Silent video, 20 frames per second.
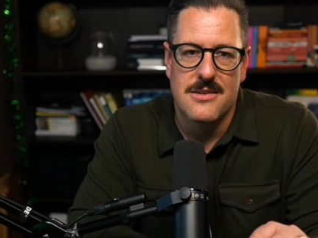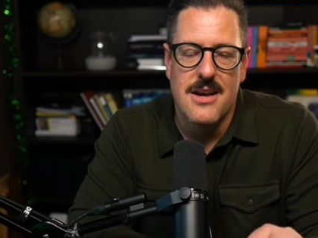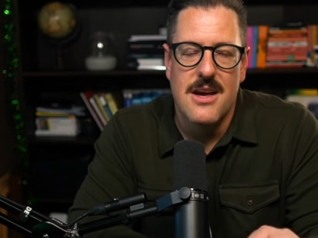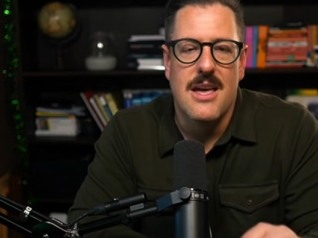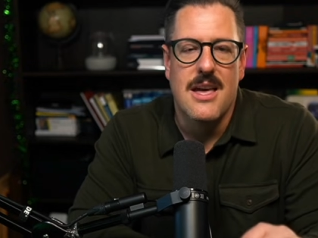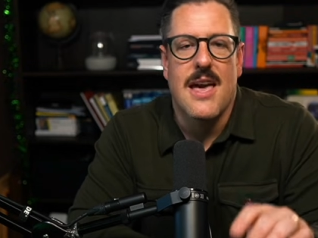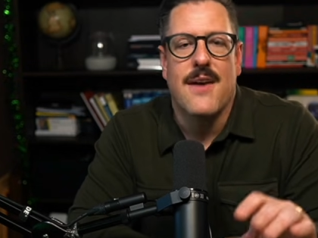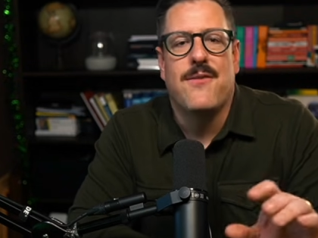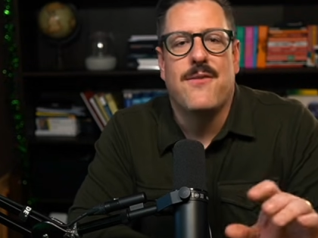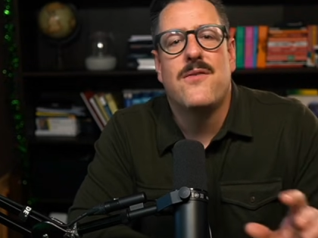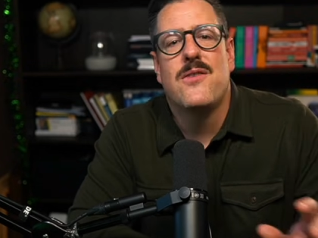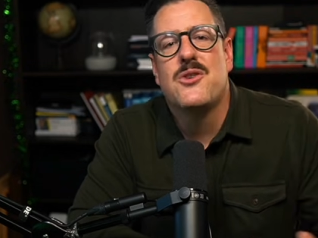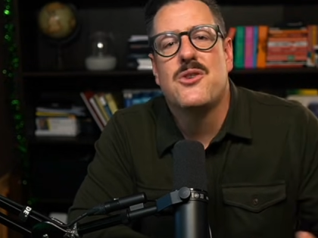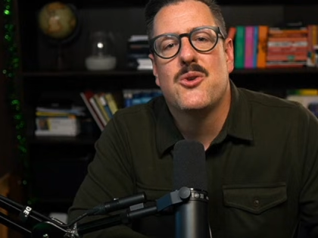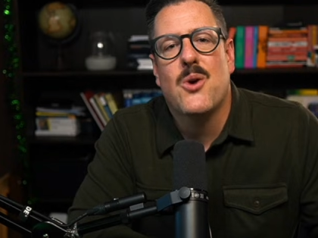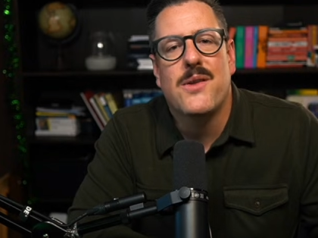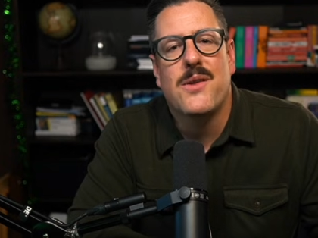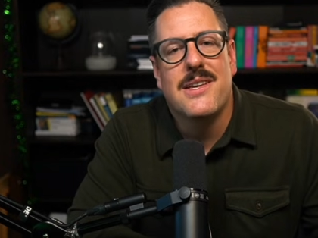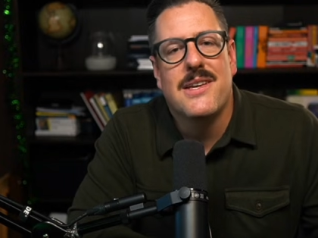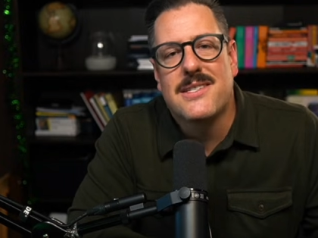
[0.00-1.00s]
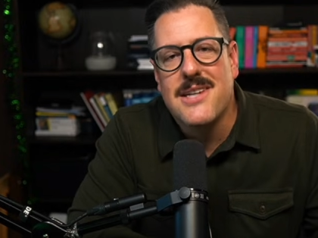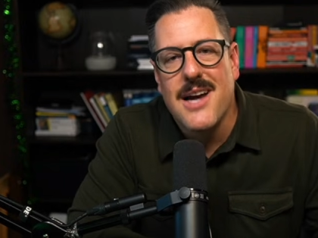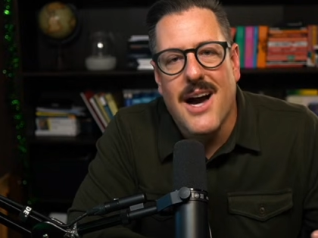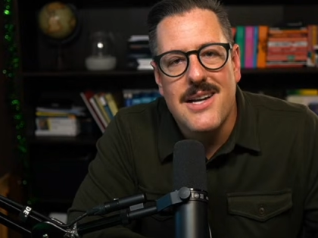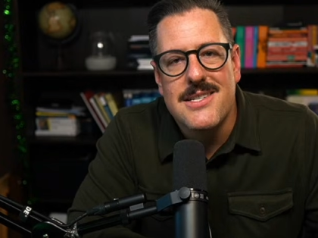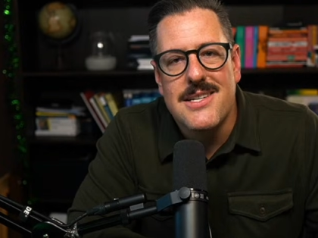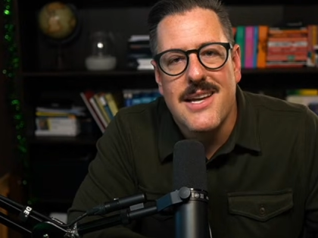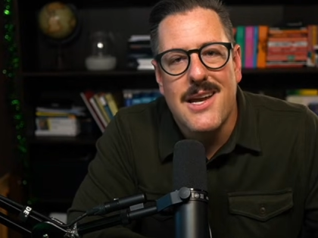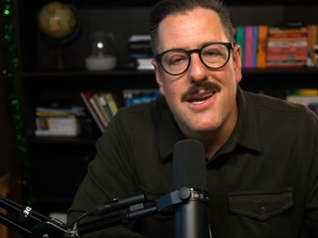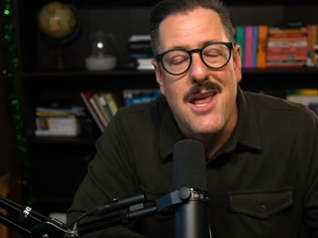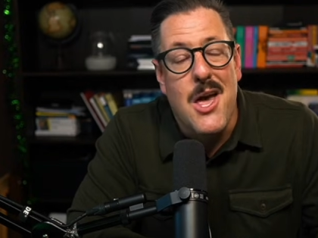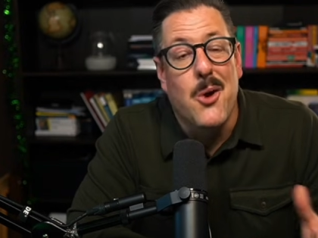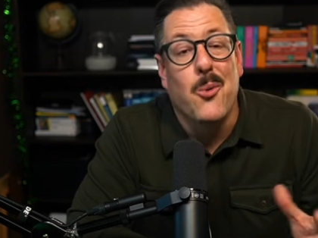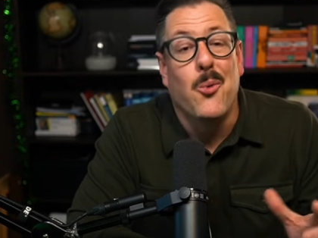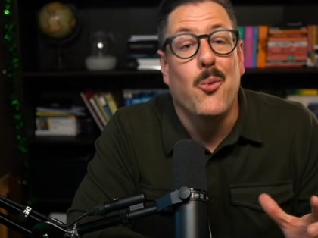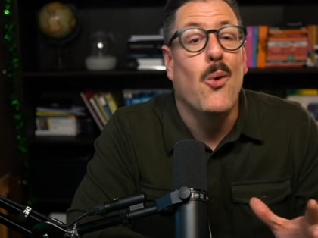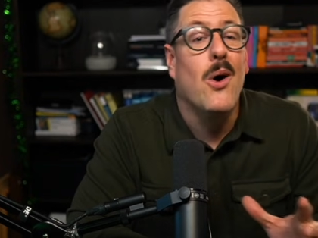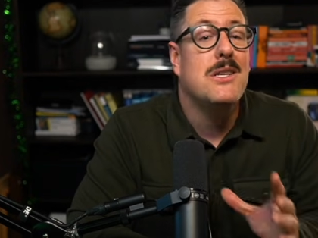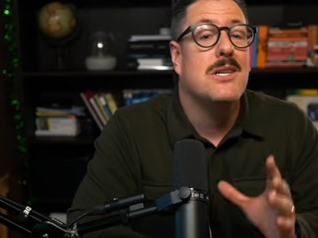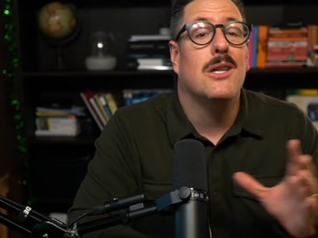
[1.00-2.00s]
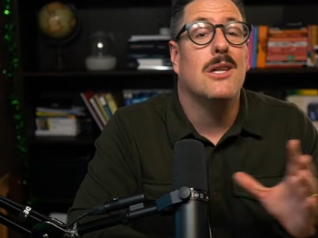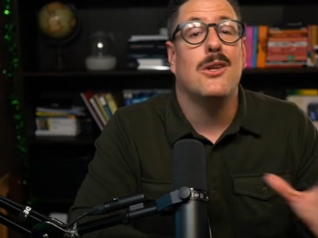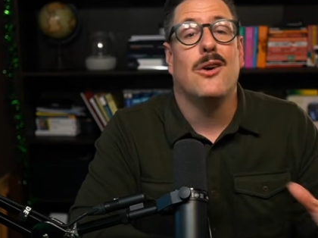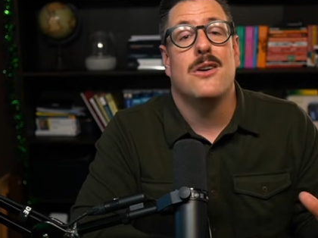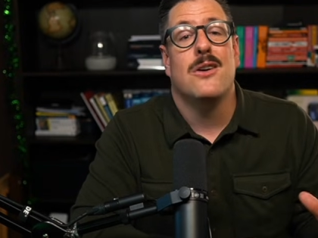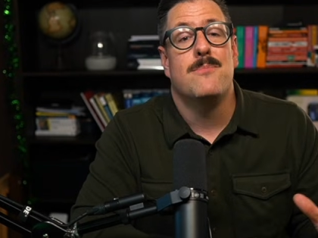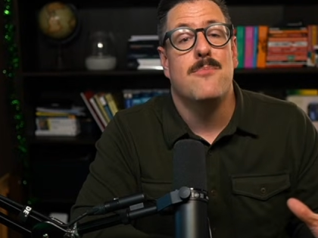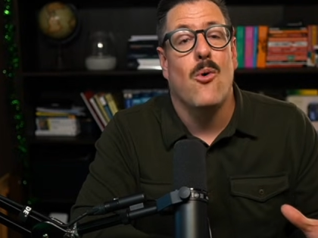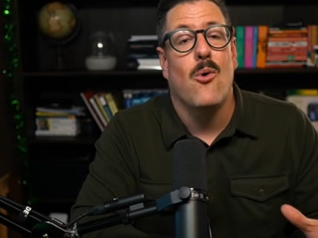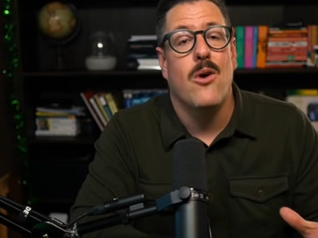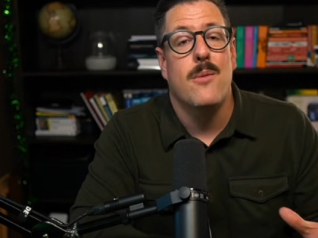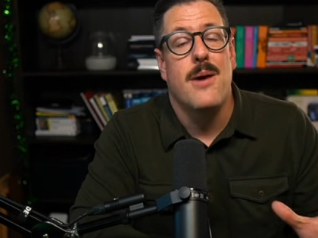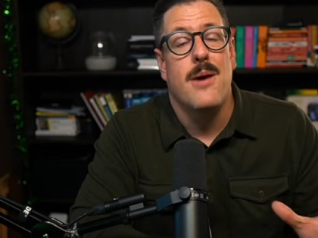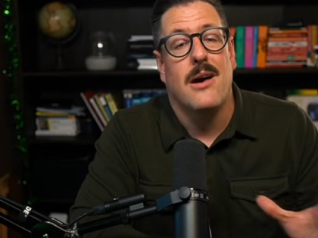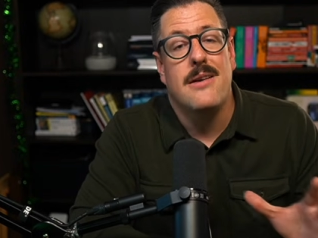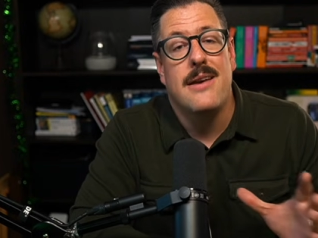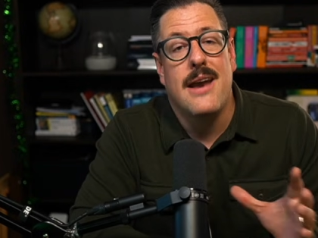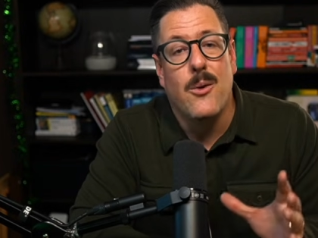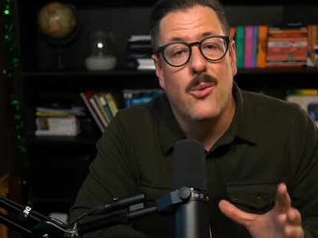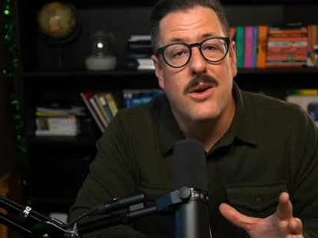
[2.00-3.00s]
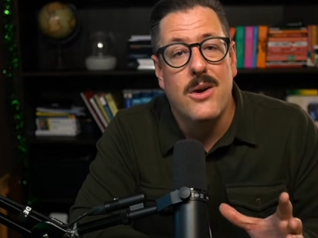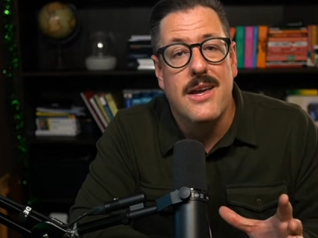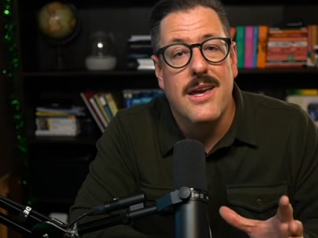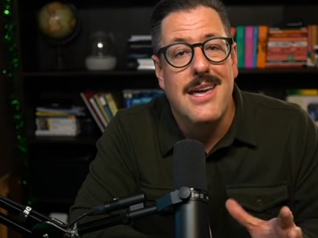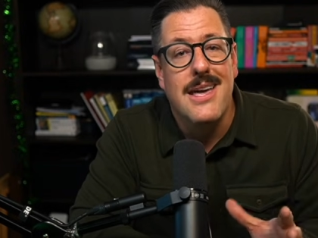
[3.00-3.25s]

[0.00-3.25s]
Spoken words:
If you've enjoyed this content and want to learn more about networking